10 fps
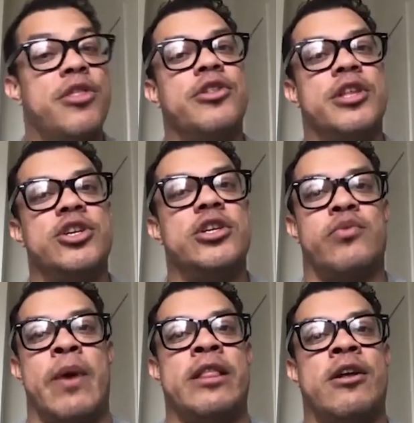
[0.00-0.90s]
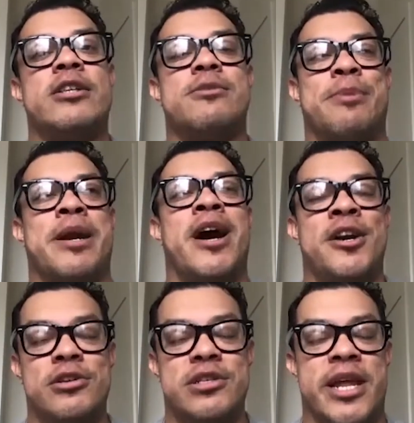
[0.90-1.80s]
other than just weight loss, but I
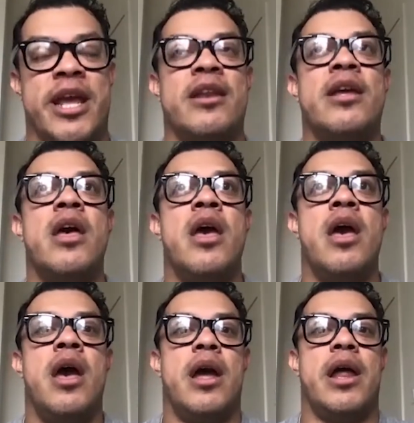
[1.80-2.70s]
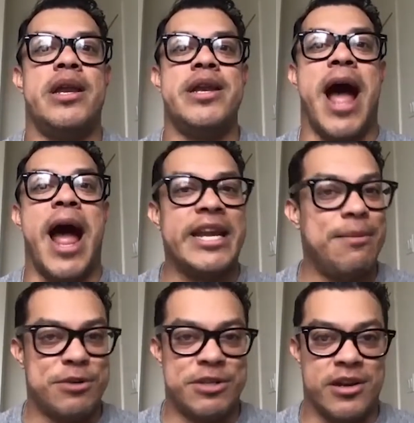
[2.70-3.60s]
understand
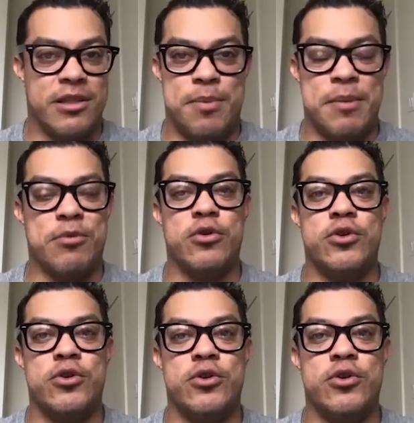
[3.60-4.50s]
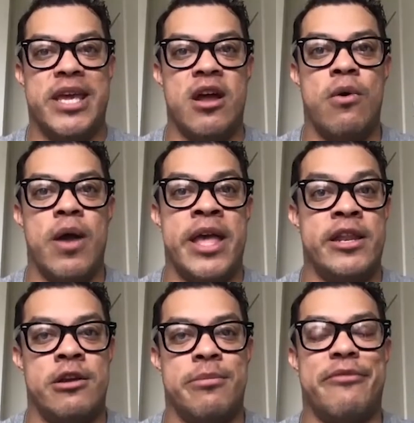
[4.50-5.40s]
90% of the people who do
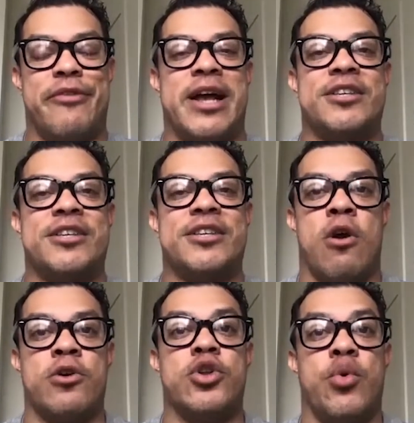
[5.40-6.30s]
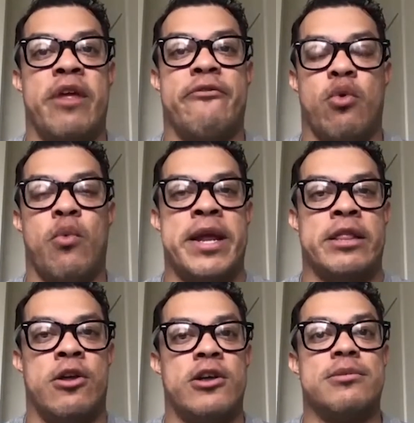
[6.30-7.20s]
keto and intermittent fasting are doing it for
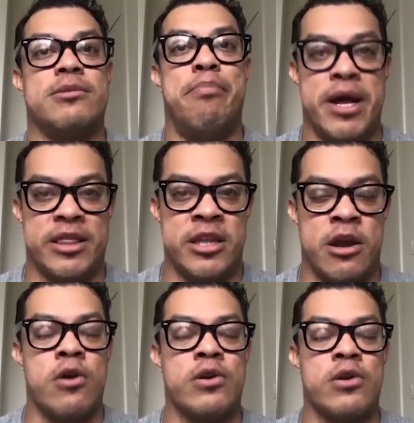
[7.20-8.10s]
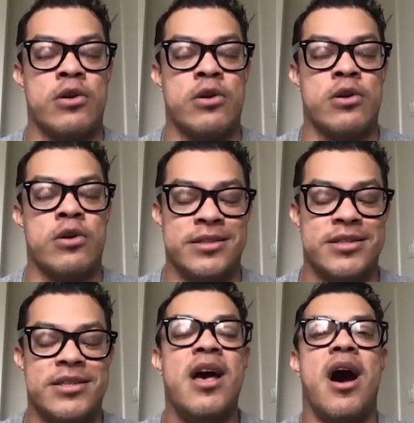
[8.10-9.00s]
weight loss, but there are
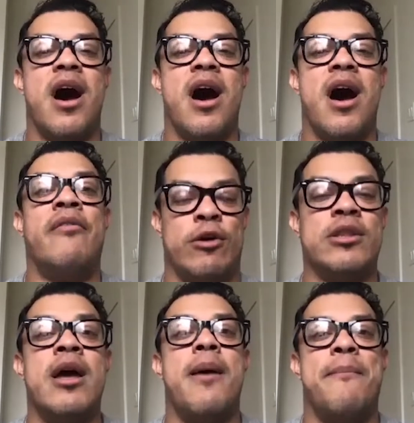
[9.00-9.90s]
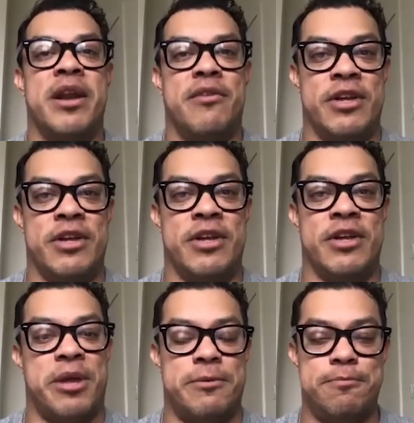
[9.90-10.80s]
tons of health
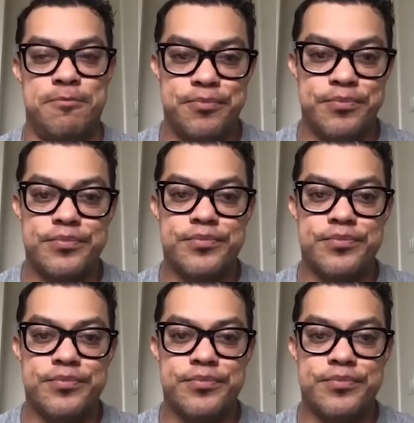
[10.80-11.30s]
benefits from it.